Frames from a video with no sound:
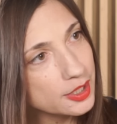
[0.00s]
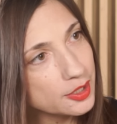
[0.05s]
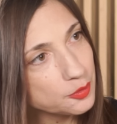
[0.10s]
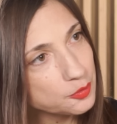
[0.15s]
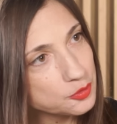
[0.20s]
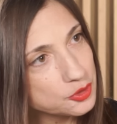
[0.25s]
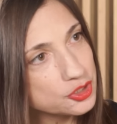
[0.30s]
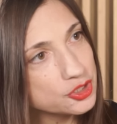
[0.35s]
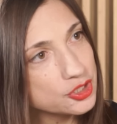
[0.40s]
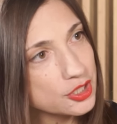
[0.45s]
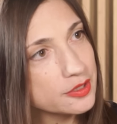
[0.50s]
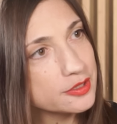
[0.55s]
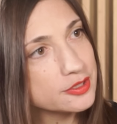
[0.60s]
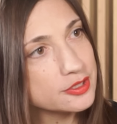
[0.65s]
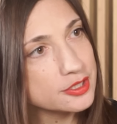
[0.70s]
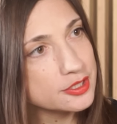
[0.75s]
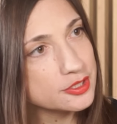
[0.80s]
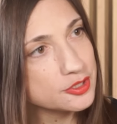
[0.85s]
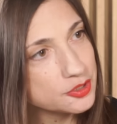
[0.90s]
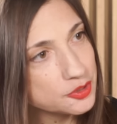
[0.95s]
Which
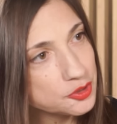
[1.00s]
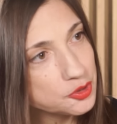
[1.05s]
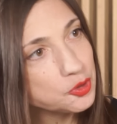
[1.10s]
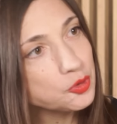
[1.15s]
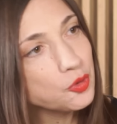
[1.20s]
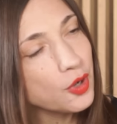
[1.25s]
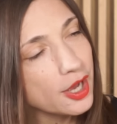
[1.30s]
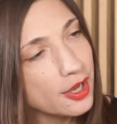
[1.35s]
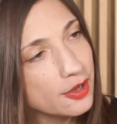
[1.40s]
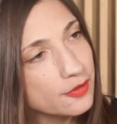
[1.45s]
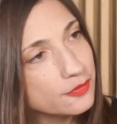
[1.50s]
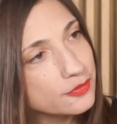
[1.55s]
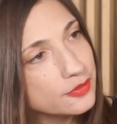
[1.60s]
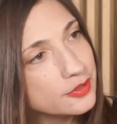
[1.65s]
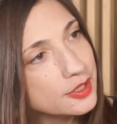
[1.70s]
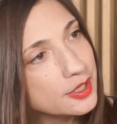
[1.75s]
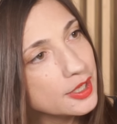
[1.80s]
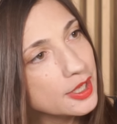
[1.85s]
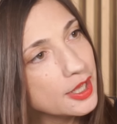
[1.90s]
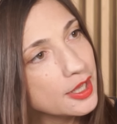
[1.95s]
challenges did you have?
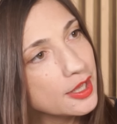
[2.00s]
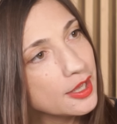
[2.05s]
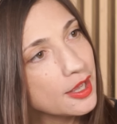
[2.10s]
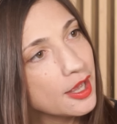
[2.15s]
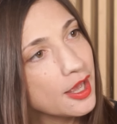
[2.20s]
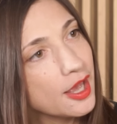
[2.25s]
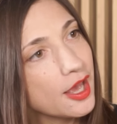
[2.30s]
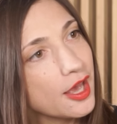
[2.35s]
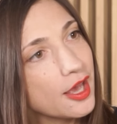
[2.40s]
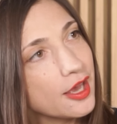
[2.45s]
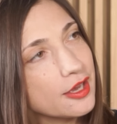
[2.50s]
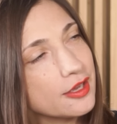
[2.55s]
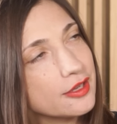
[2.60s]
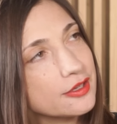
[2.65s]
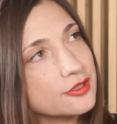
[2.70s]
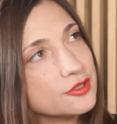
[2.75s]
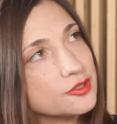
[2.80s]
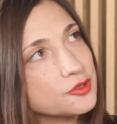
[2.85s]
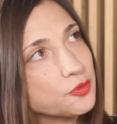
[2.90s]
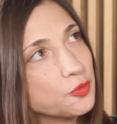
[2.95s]

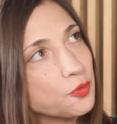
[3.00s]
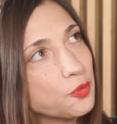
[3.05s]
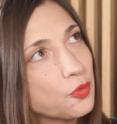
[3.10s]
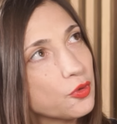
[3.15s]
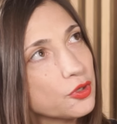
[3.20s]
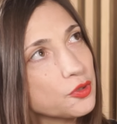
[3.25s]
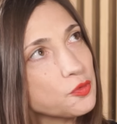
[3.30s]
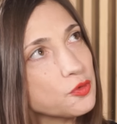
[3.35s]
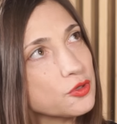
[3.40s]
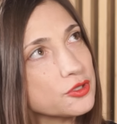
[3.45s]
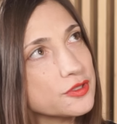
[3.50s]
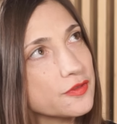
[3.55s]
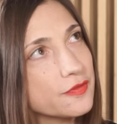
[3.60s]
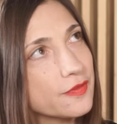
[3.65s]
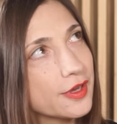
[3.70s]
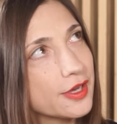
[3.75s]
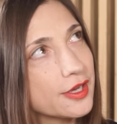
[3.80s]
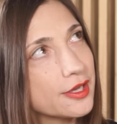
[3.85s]
And what was